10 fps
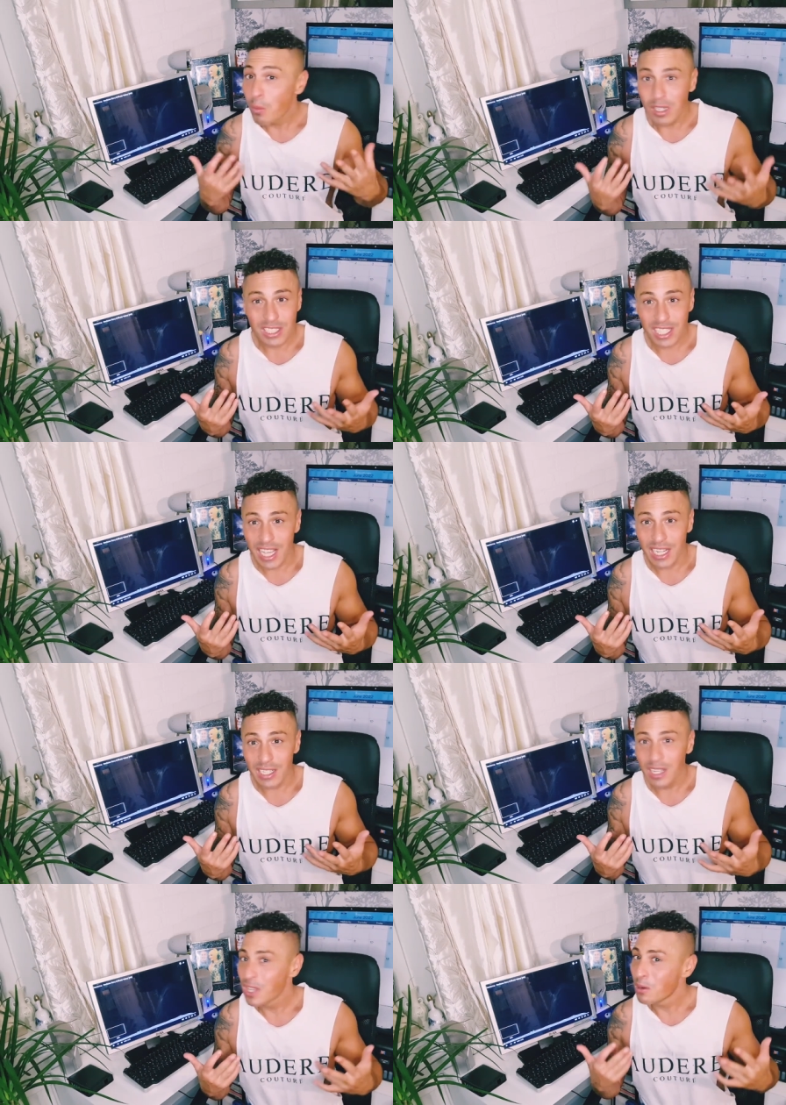once
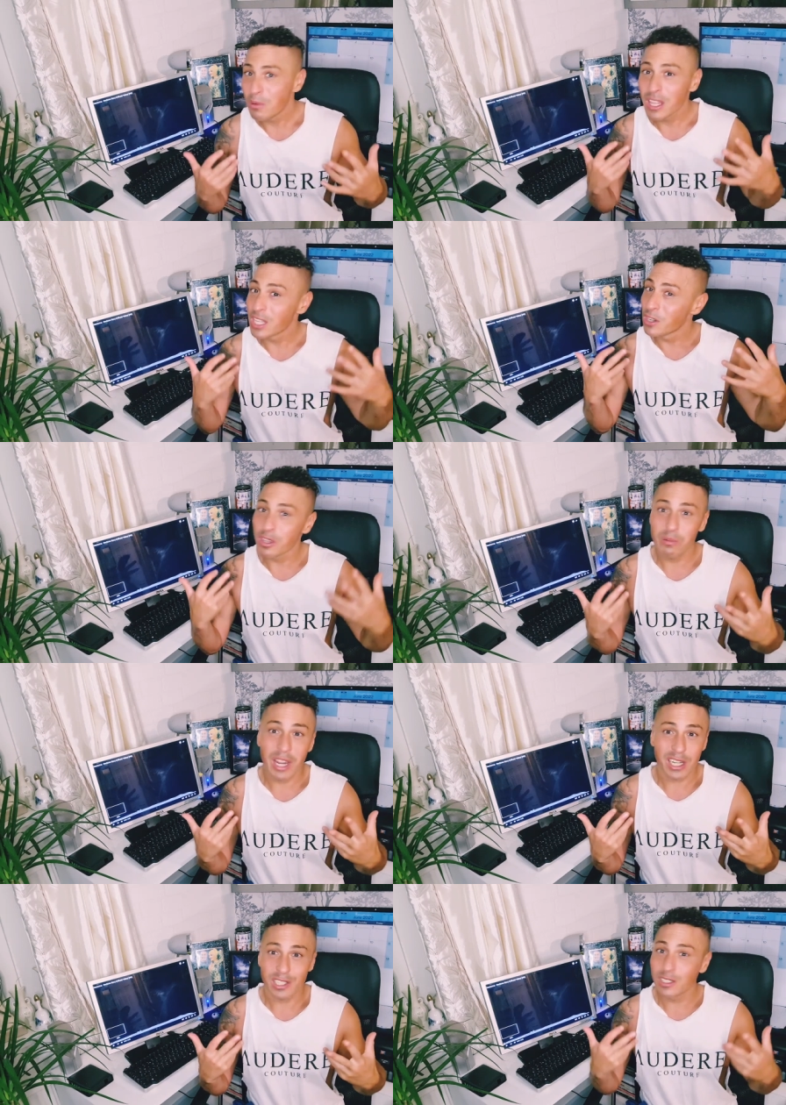again with another
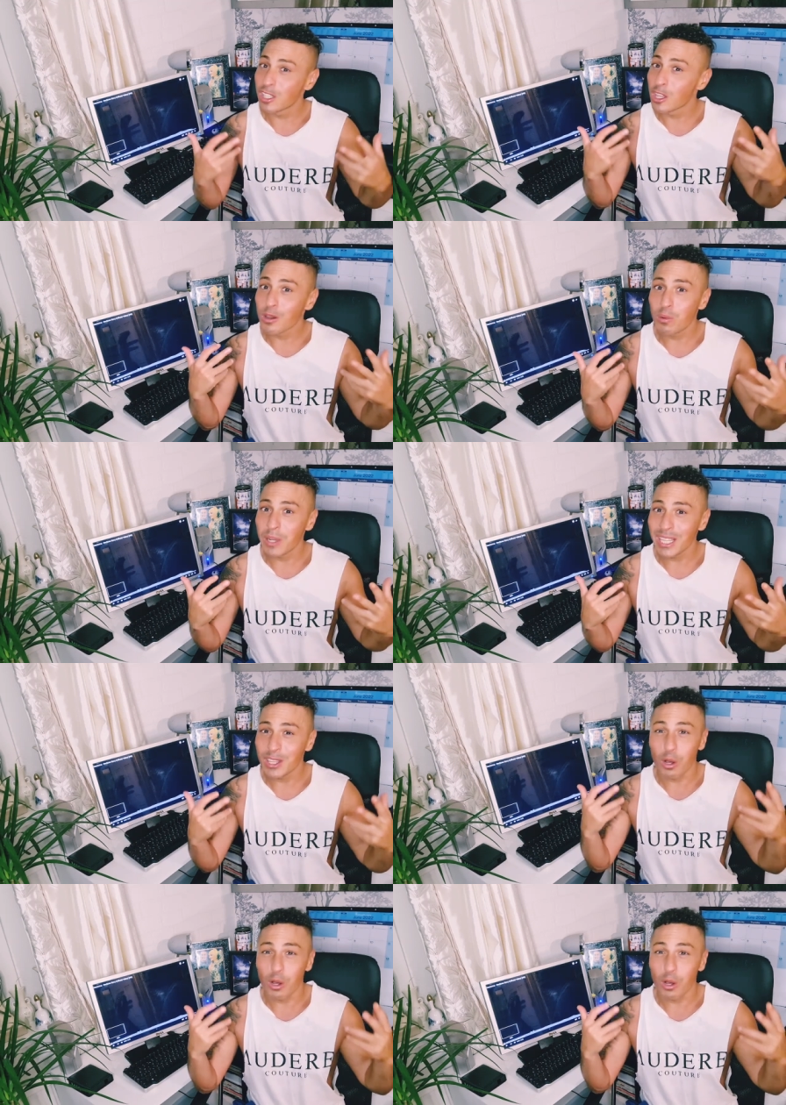reaction to the queen,